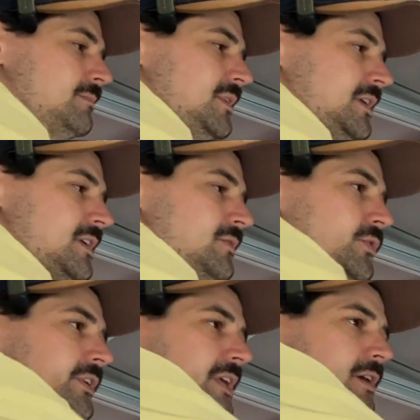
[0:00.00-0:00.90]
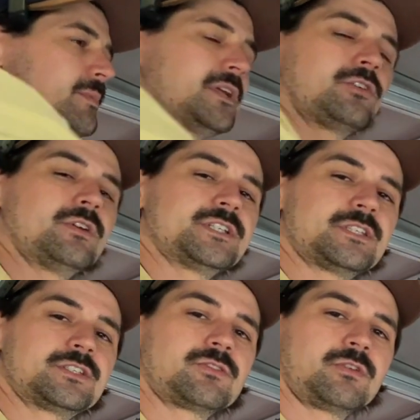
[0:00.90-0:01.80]
it can really help increase
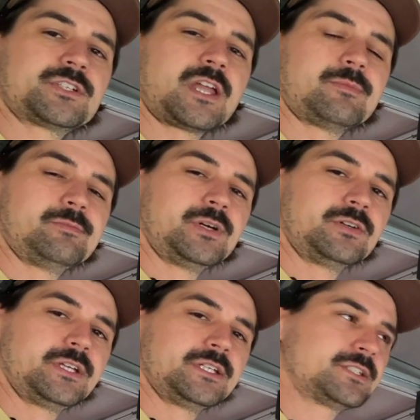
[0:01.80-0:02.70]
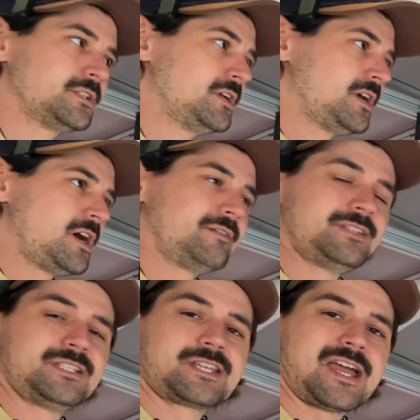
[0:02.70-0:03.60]
the storage capabilities of
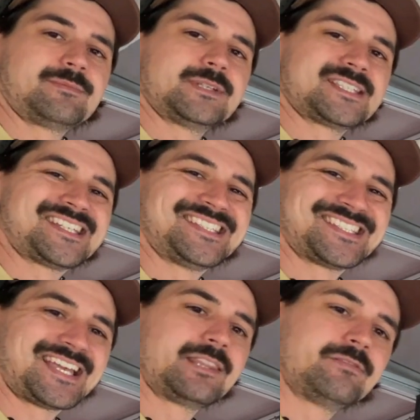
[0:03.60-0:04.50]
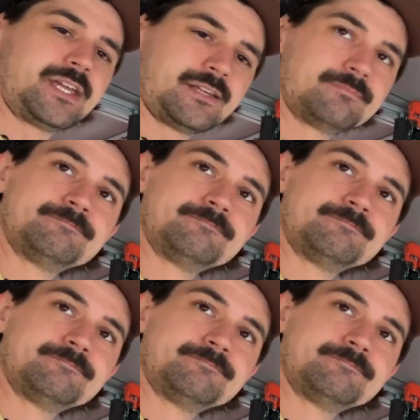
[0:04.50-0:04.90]
these cabinets inside the van.